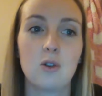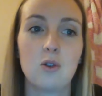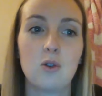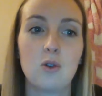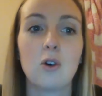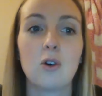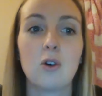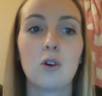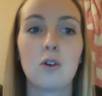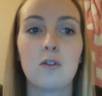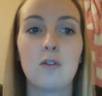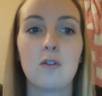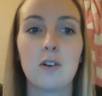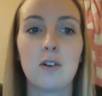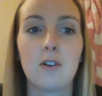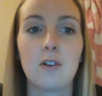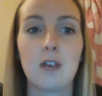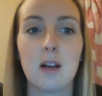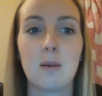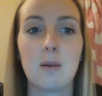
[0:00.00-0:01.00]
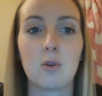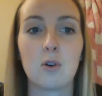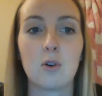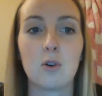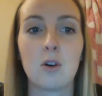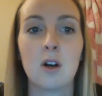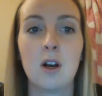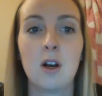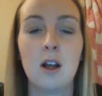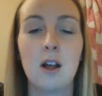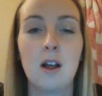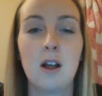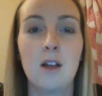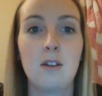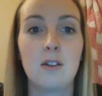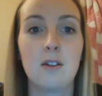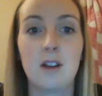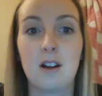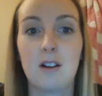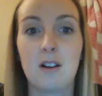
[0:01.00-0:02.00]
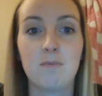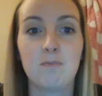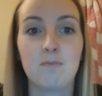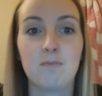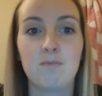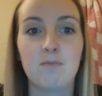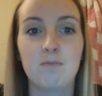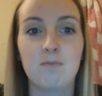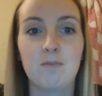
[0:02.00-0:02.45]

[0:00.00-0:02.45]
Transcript: no longer fear it anymore than